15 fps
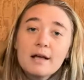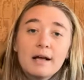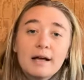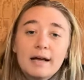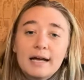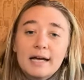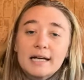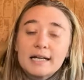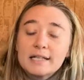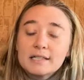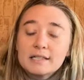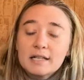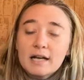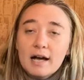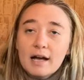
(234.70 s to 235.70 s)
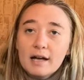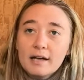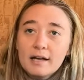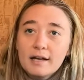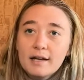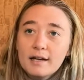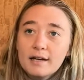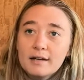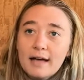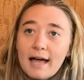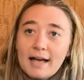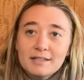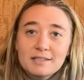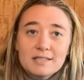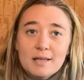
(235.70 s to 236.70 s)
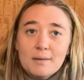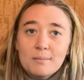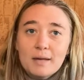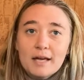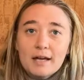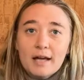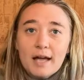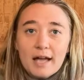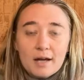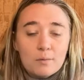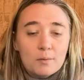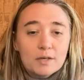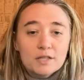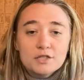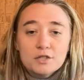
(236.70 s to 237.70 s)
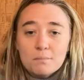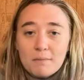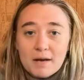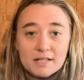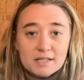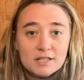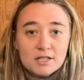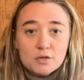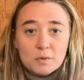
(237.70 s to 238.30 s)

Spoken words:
and I ask them like, "Hey, what is your message?